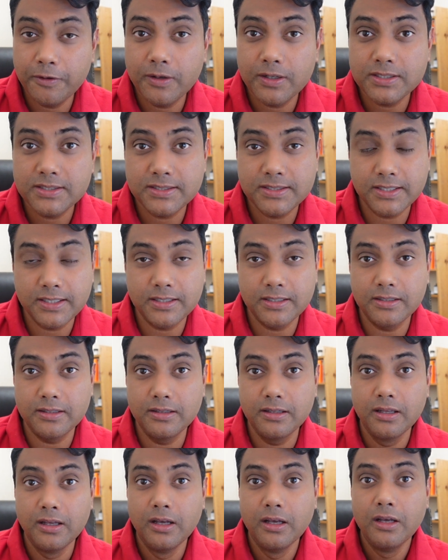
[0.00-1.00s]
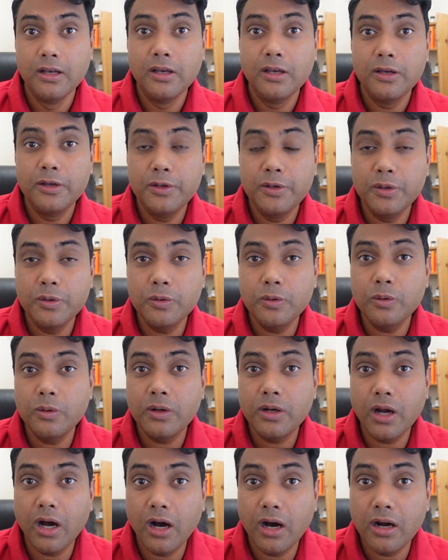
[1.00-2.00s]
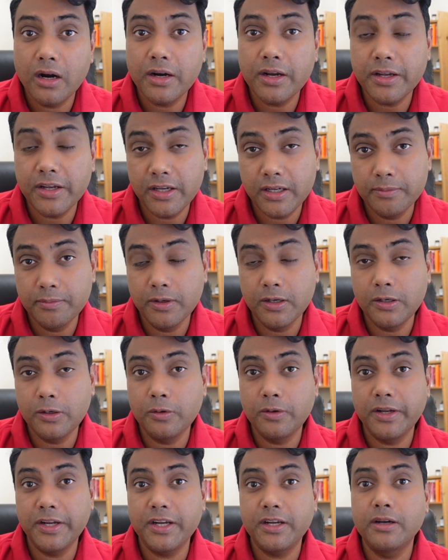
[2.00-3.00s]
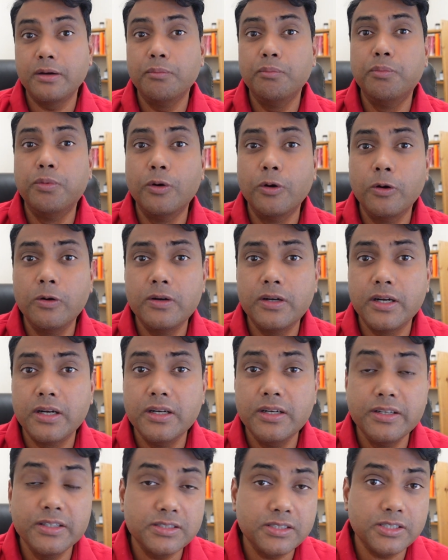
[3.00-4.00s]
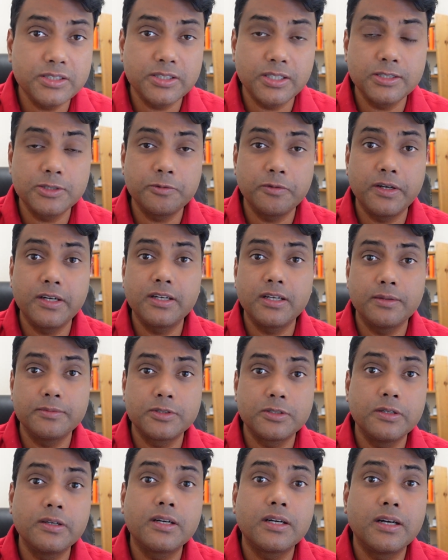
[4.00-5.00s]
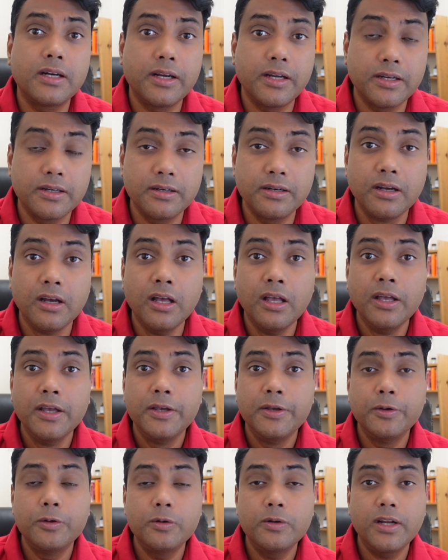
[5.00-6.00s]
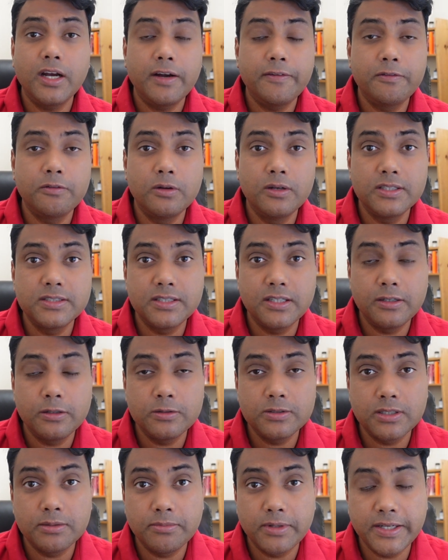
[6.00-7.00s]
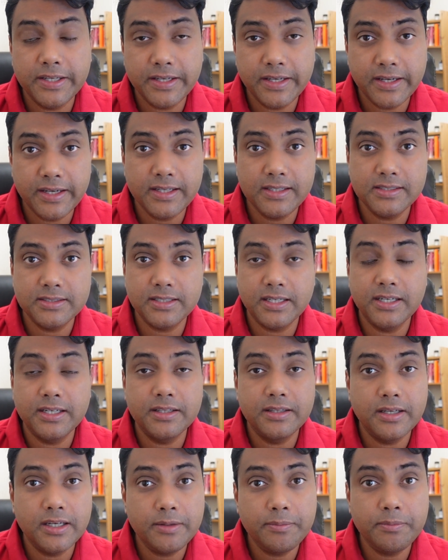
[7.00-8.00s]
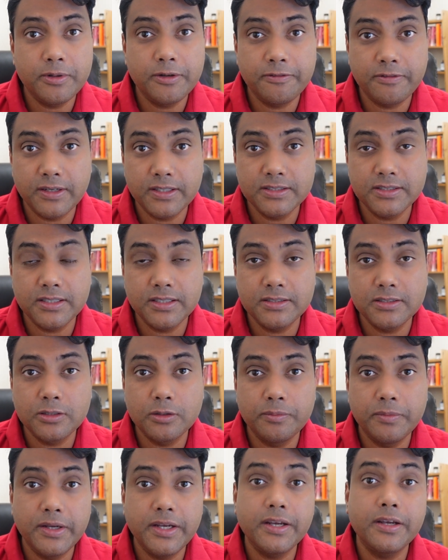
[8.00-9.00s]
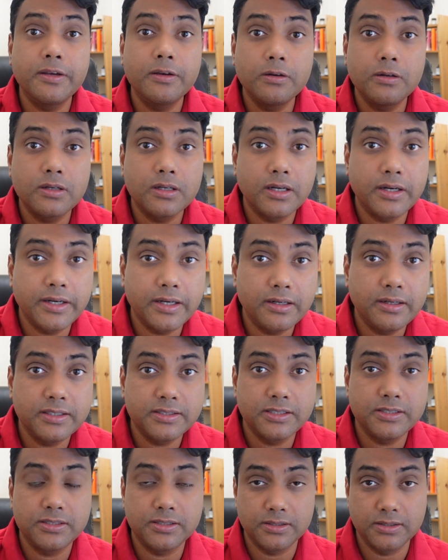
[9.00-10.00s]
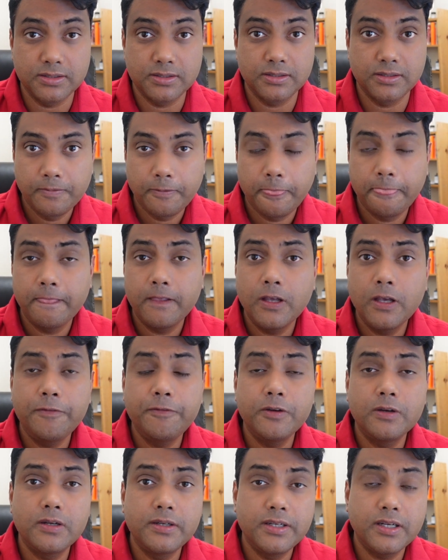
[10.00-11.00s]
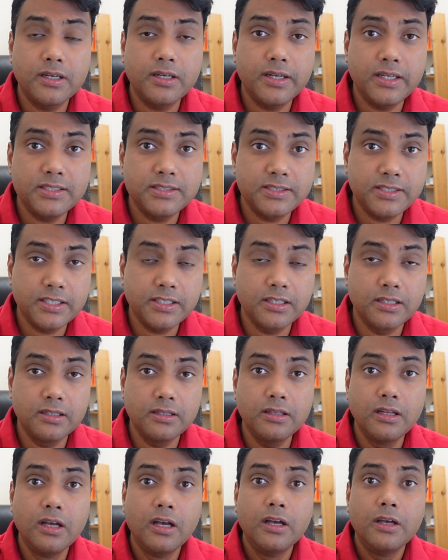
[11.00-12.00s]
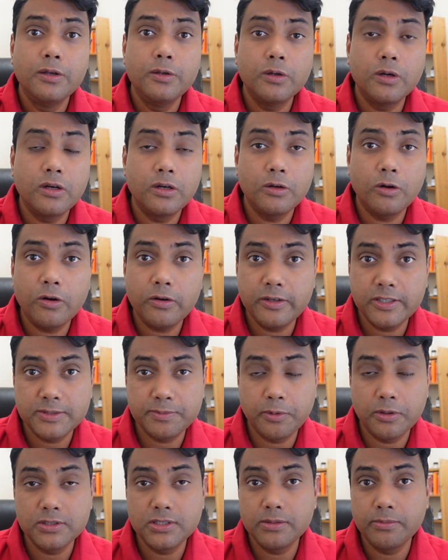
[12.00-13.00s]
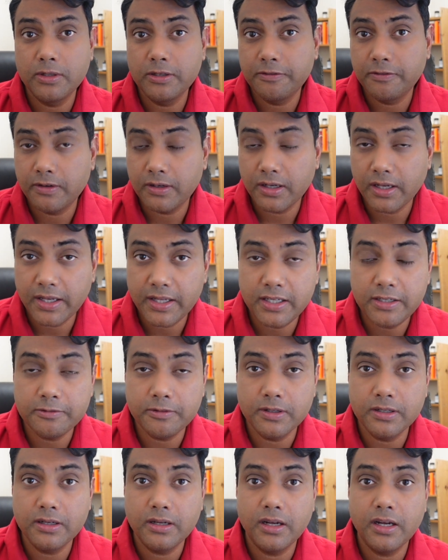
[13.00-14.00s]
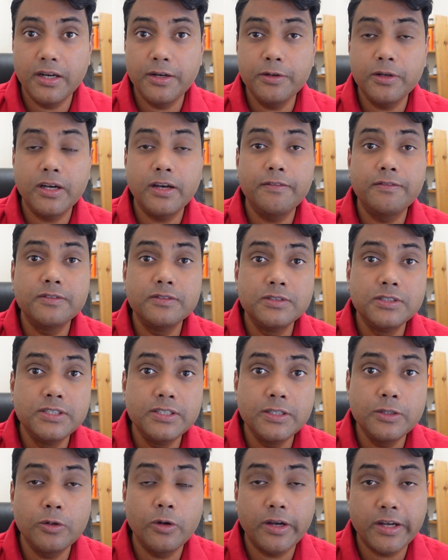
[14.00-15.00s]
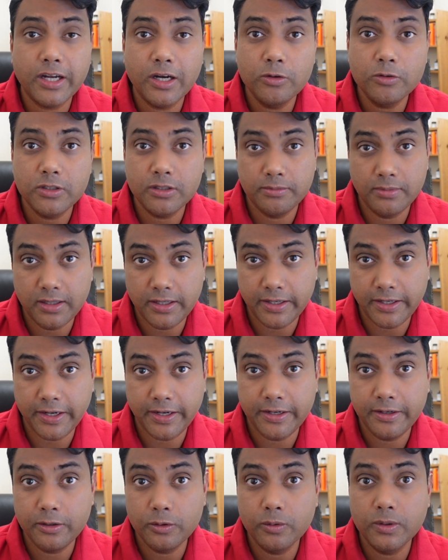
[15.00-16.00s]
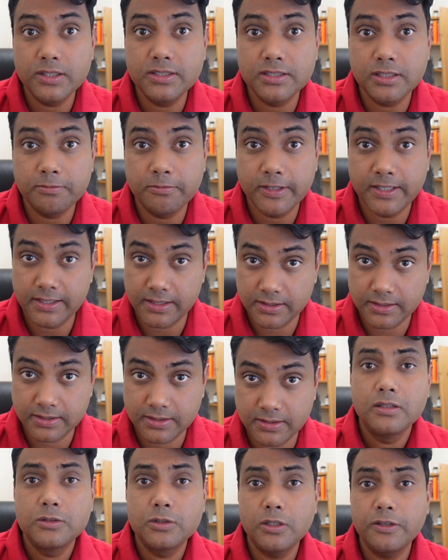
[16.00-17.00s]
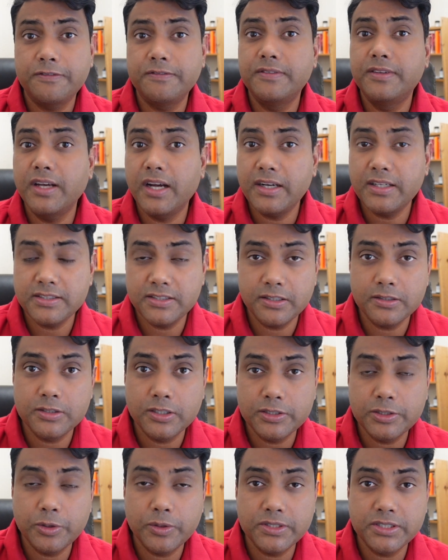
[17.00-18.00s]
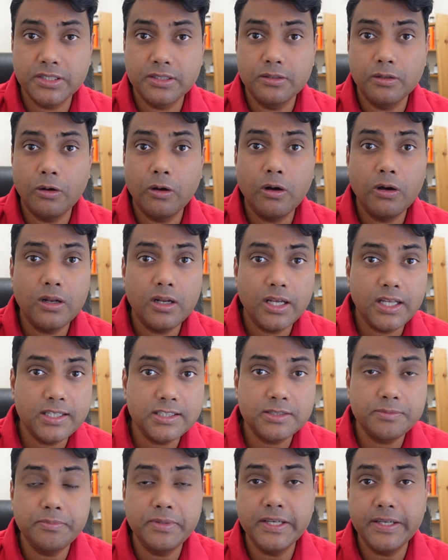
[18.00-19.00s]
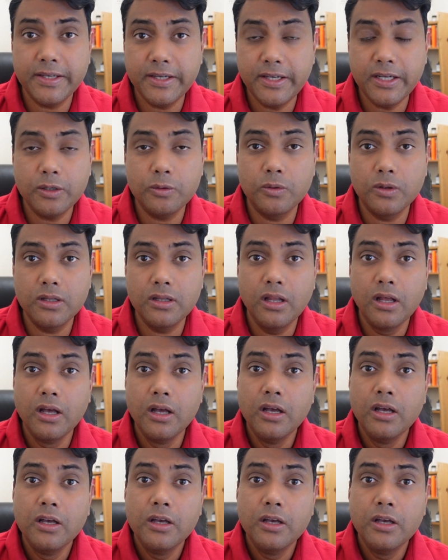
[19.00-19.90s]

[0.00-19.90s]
you are single, you are able to take bold decisions when it comes to your career. You don't have to listen to somebody else and their preferences to make your career decisions. If you are young and single, you are not responsible for anyone and you have zero accountability towards someone else. So if that is your situation, all else being equal,